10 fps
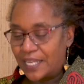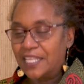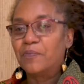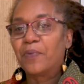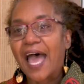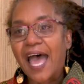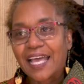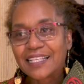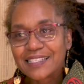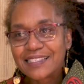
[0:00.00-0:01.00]
he
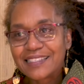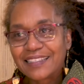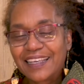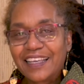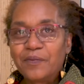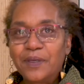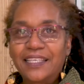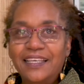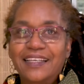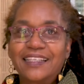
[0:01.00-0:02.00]
passed,
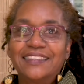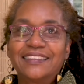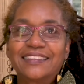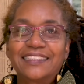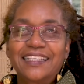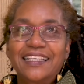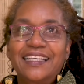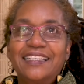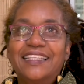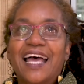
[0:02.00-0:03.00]
because
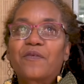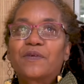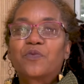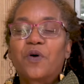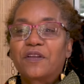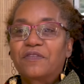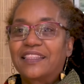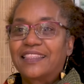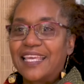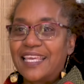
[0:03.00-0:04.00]
that was one of the
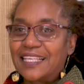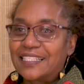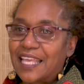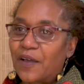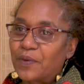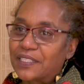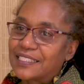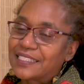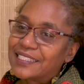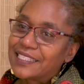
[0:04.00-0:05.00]
things that
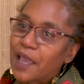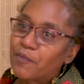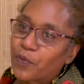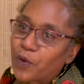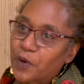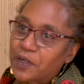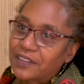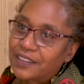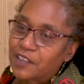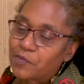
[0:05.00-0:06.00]
was tempered
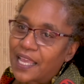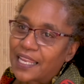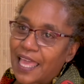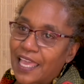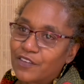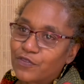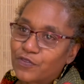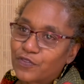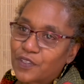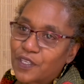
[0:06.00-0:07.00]
in my
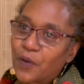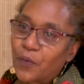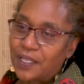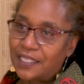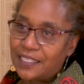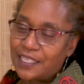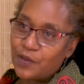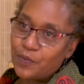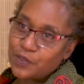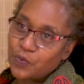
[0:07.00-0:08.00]
life when
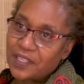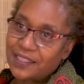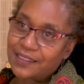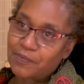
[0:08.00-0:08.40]
he was with